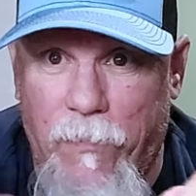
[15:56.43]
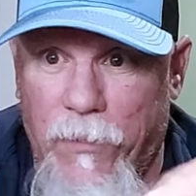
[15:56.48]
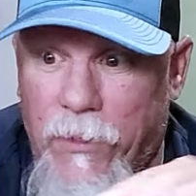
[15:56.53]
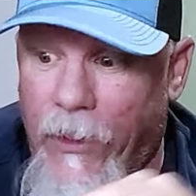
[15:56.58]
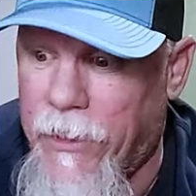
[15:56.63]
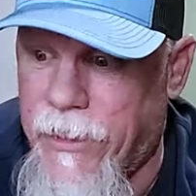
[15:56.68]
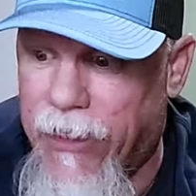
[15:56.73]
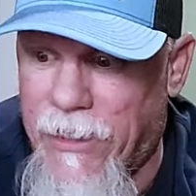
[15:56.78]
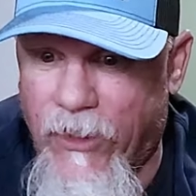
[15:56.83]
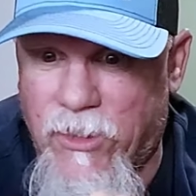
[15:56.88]

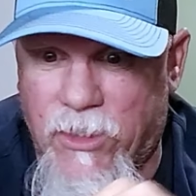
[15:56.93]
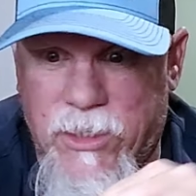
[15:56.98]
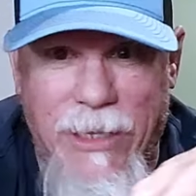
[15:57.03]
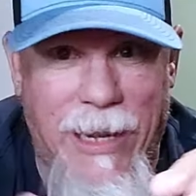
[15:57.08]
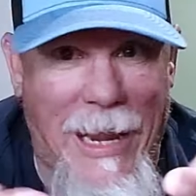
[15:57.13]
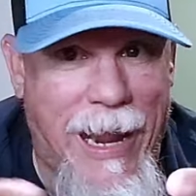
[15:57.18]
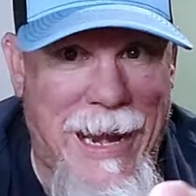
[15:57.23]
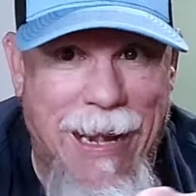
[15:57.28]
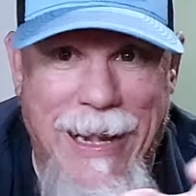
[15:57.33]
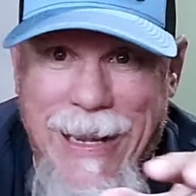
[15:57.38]
you didn't
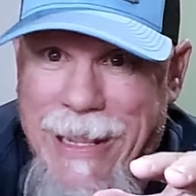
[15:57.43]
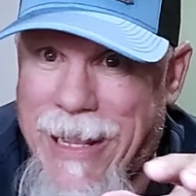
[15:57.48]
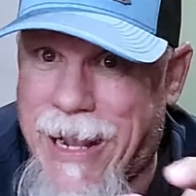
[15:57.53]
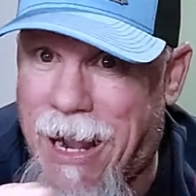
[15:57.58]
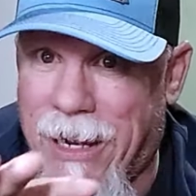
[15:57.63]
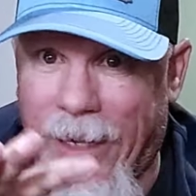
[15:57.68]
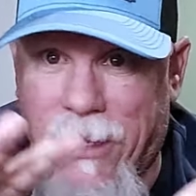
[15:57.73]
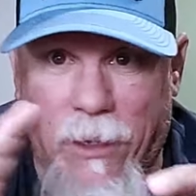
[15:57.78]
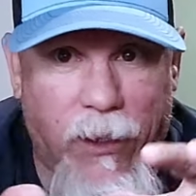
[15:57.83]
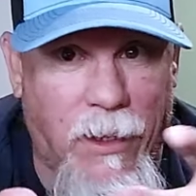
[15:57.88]
see any
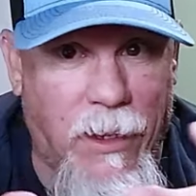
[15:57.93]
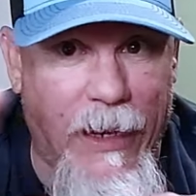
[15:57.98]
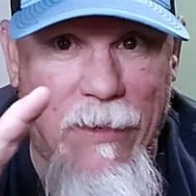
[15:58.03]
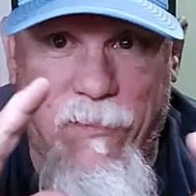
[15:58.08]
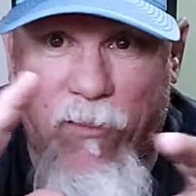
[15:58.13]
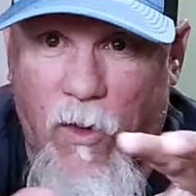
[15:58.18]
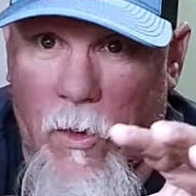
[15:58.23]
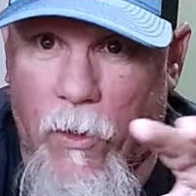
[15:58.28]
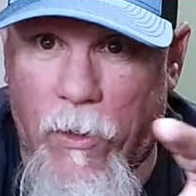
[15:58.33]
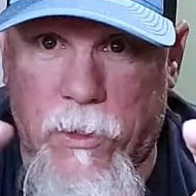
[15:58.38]
kind of life
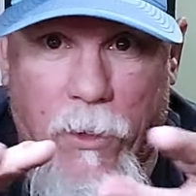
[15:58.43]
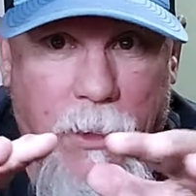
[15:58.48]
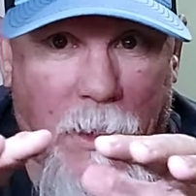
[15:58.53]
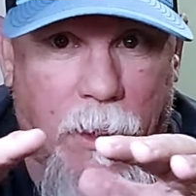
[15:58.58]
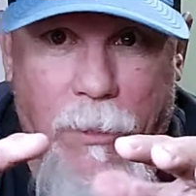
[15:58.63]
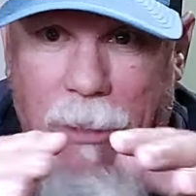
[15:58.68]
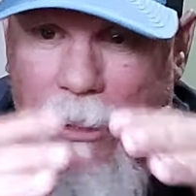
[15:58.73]
going on there.